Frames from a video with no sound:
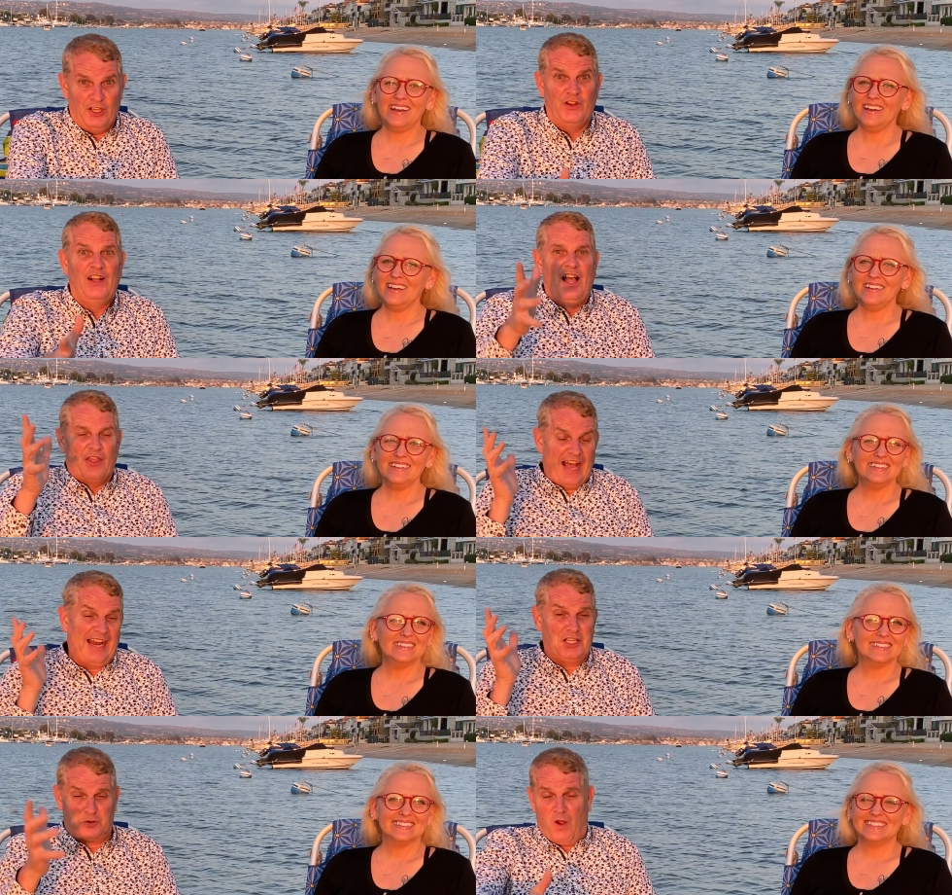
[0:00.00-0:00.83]
Speaker 1: you,
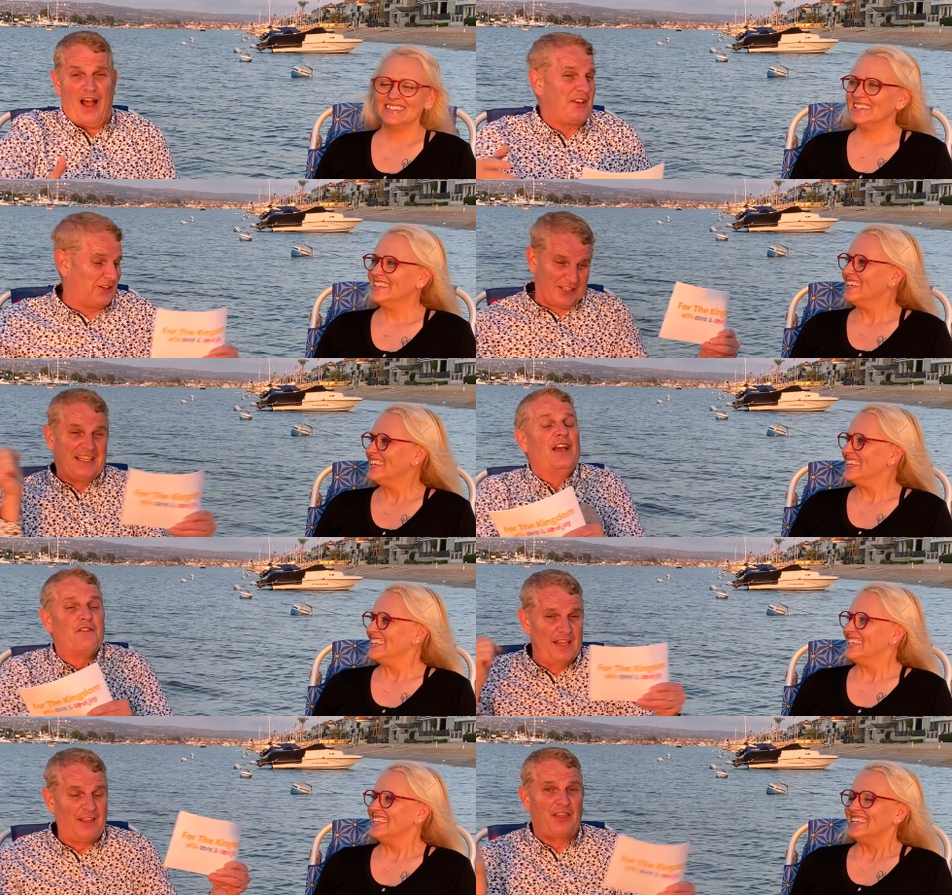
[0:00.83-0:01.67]
that is why you're
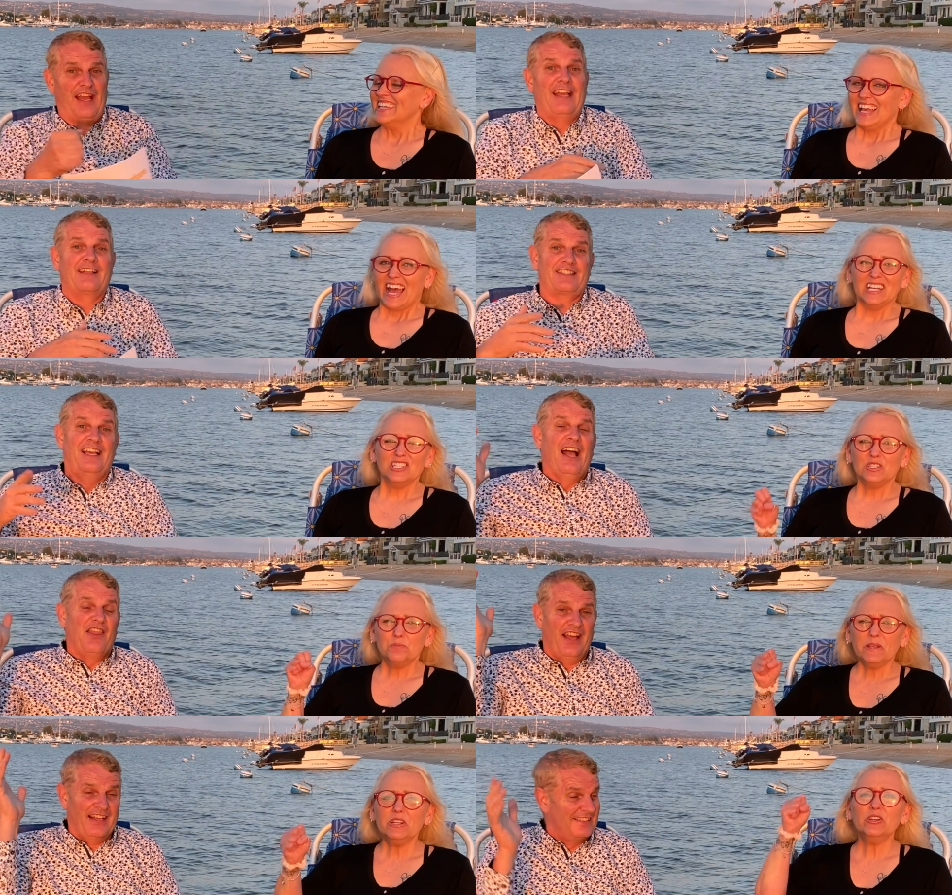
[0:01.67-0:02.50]
giving thanks. A
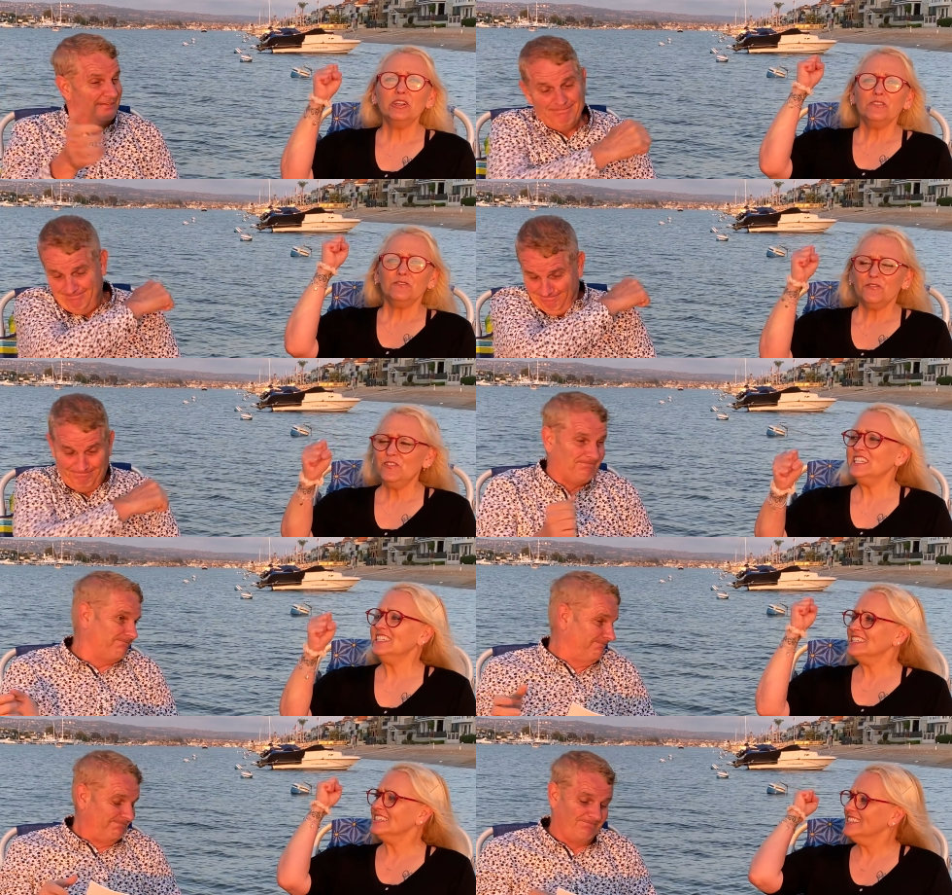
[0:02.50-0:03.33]

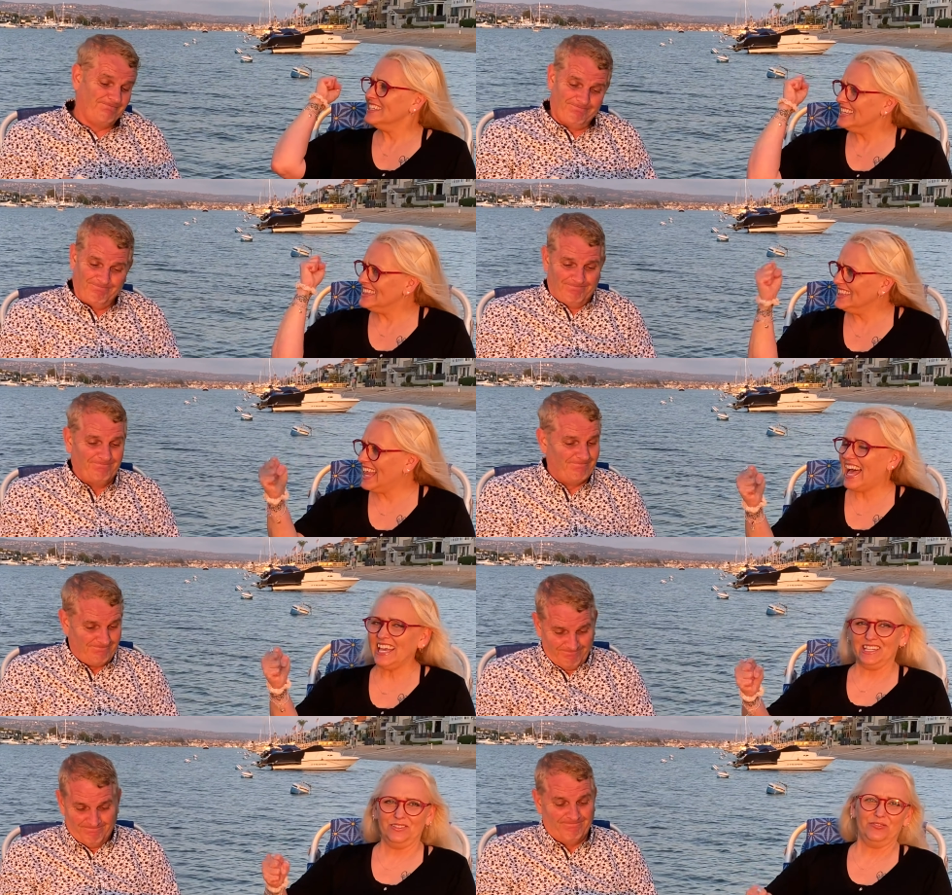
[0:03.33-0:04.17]
Speaker 2: spirit-filled
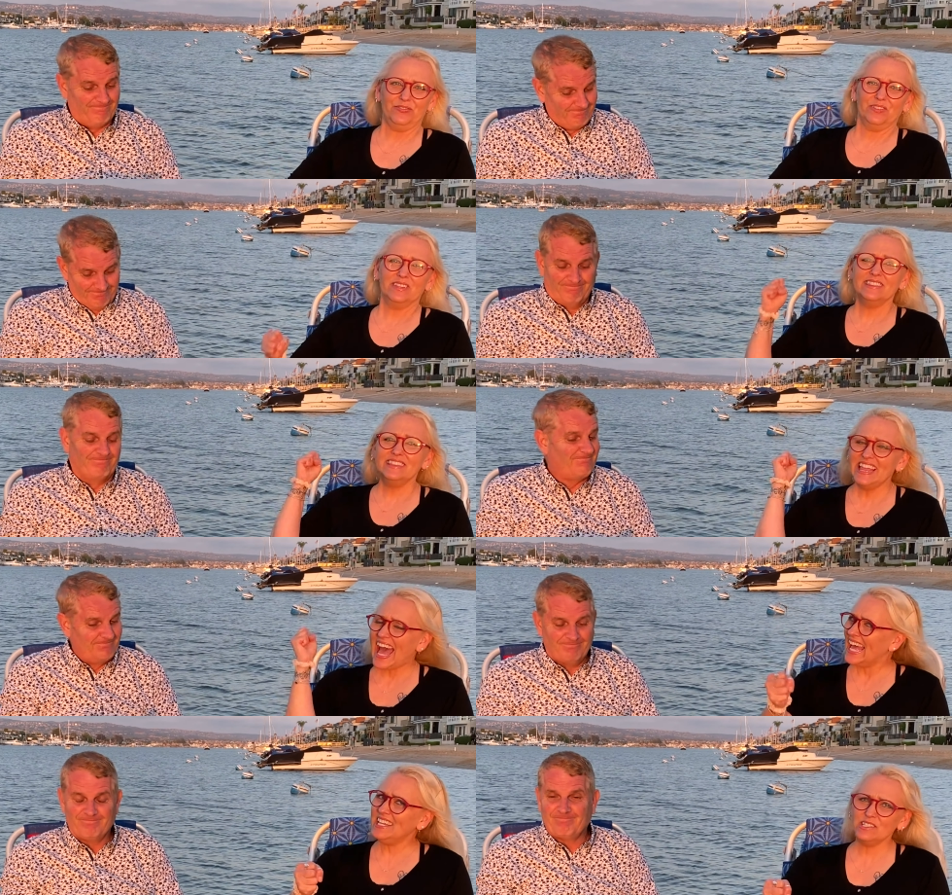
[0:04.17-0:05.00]
life.
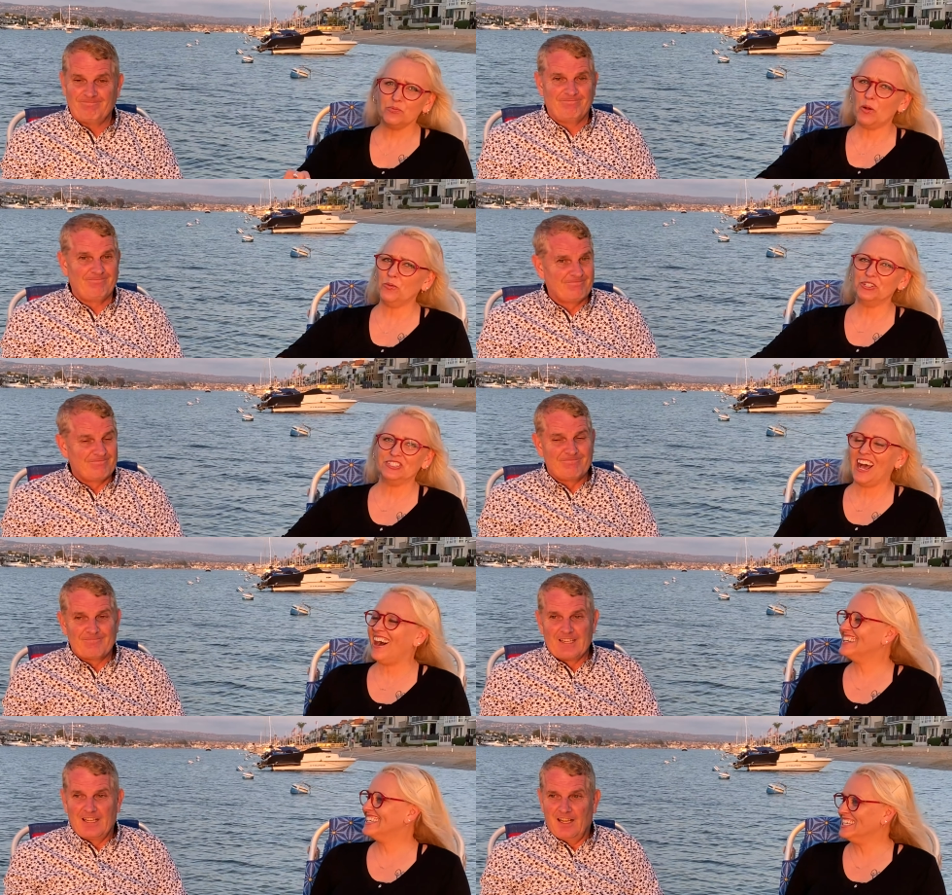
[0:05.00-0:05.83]
That is what we're
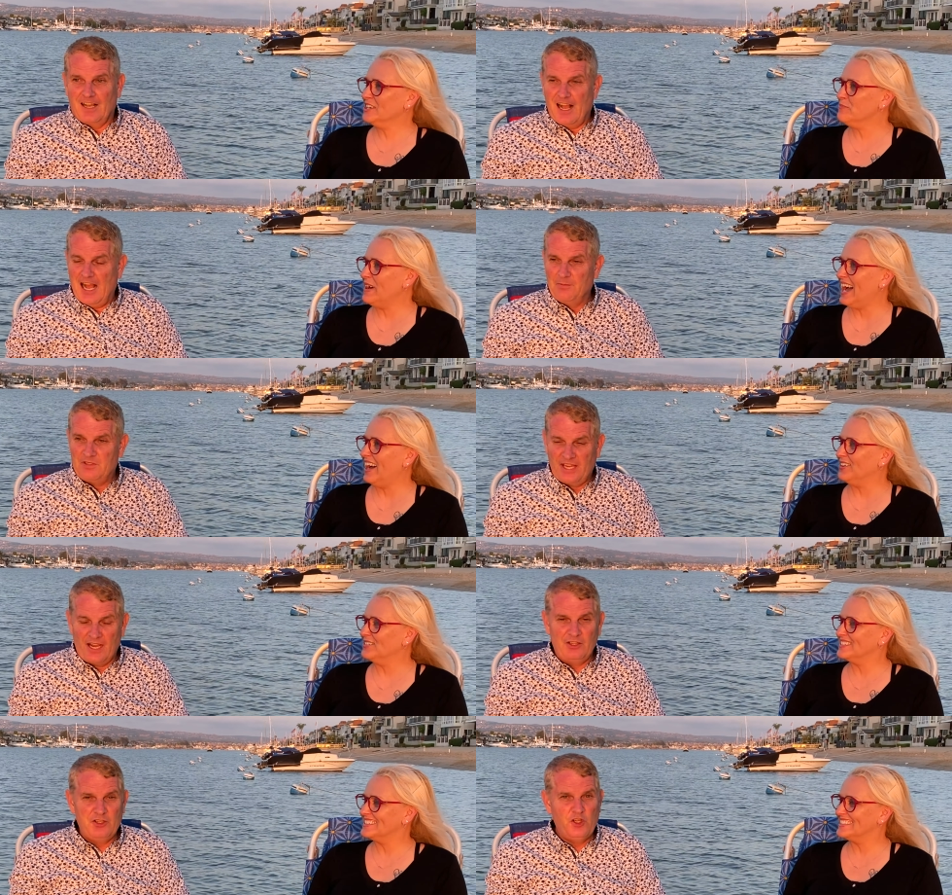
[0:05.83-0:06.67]
talking
Speaker 1: about. I'm
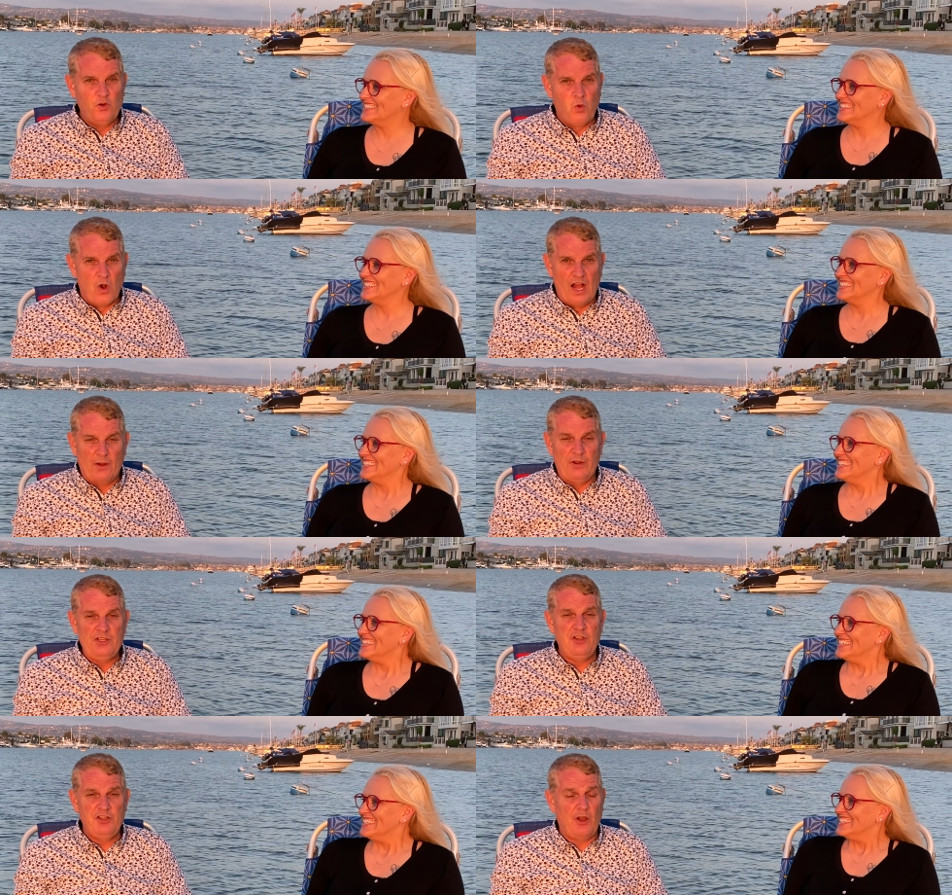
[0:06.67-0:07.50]
telling you what,
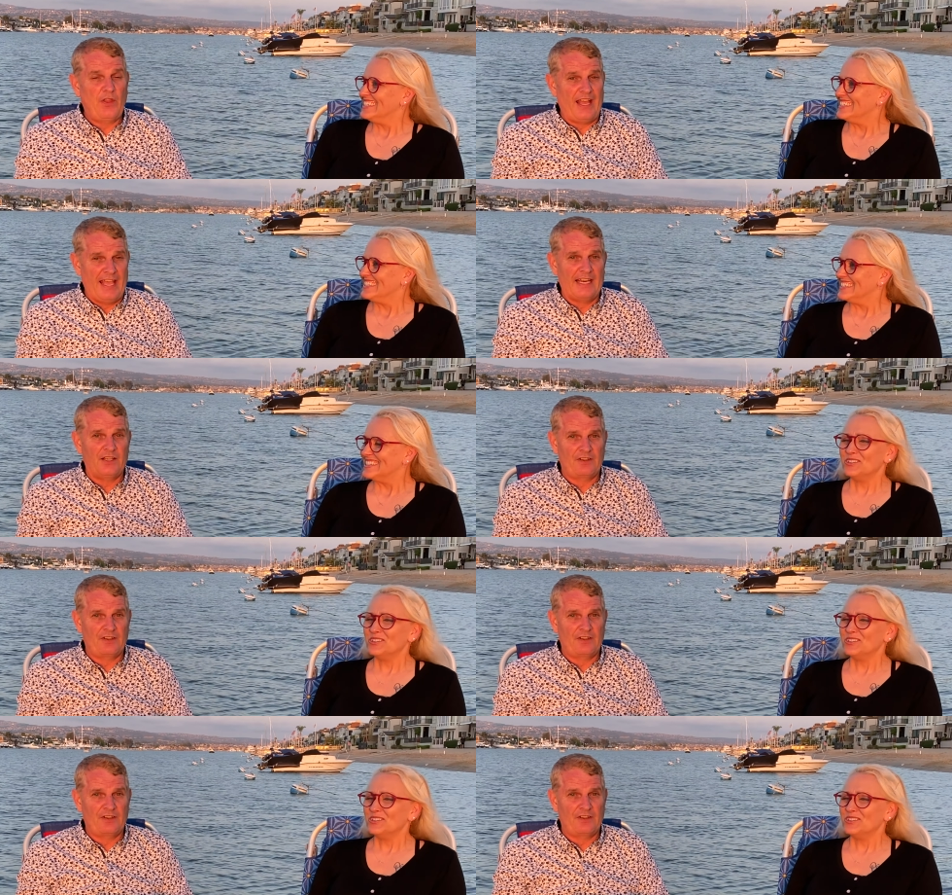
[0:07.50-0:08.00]
when you know the hand